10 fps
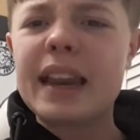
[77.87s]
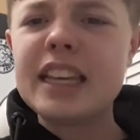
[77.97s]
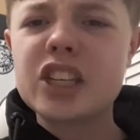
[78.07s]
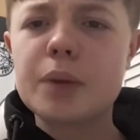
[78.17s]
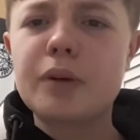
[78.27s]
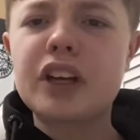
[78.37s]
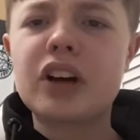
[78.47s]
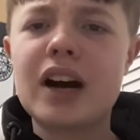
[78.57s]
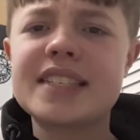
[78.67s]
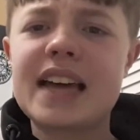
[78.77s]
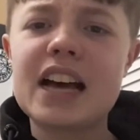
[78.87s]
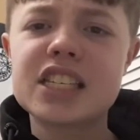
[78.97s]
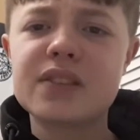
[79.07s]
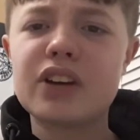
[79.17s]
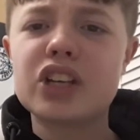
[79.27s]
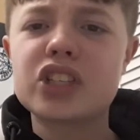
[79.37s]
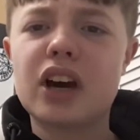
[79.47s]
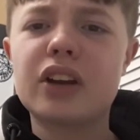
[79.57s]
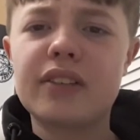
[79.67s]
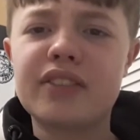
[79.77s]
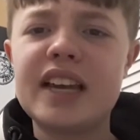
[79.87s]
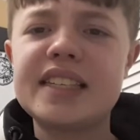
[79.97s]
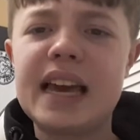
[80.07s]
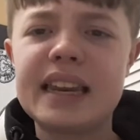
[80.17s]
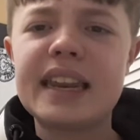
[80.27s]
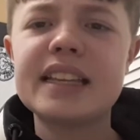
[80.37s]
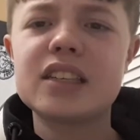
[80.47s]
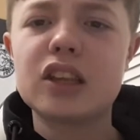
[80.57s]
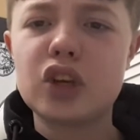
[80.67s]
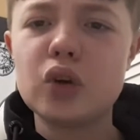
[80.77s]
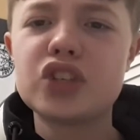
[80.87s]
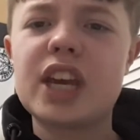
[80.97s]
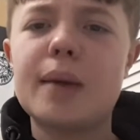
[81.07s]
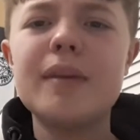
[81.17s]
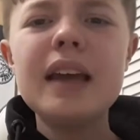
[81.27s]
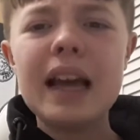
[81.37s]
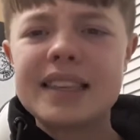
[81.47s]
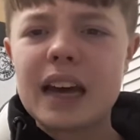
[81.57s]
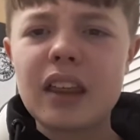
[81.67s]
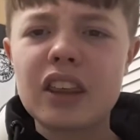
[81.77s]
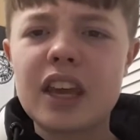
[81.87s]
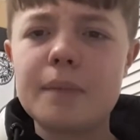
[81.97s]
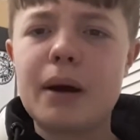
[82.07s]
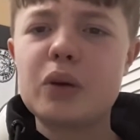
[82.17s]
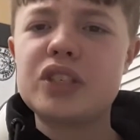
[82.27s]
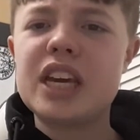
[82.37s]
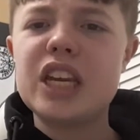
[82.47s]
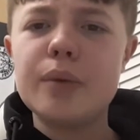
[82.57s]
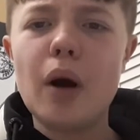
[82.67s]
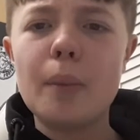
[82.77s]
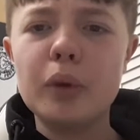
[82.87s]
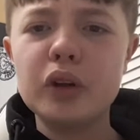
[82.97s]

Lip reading: He's going to bring you guys the Aston Villa side of things heading into the huge game down at the King Power Stadium on